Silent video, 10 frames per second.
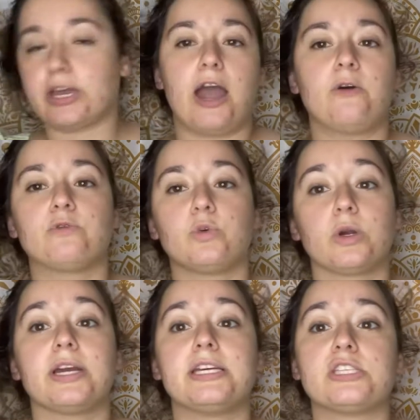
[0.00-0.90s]
out
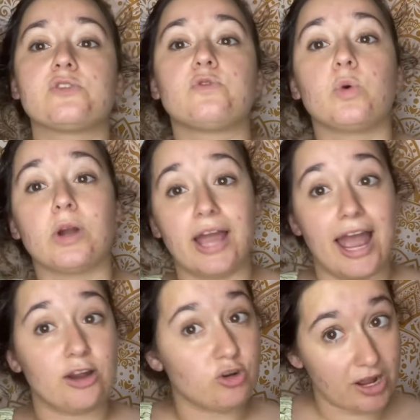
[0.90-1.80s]
for is
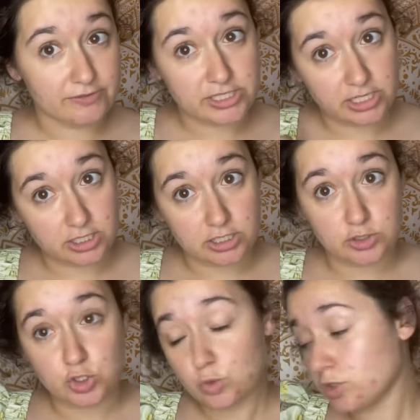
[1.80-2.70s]
at craft
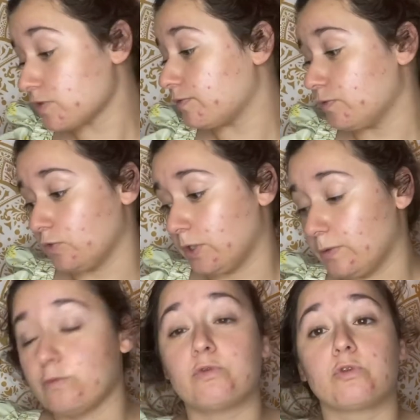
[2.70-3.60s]
stores, if you
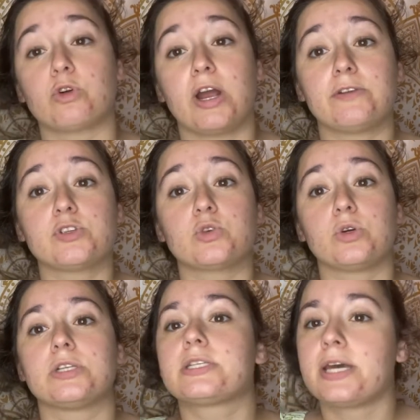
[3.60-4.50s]
frequent craft
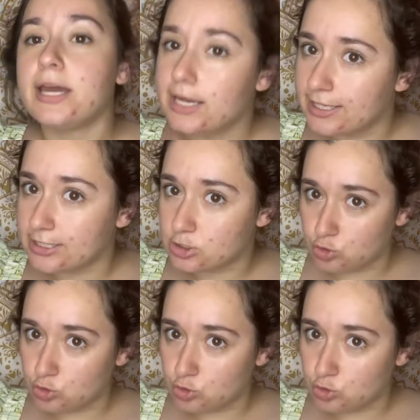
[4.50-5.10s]
stores, is to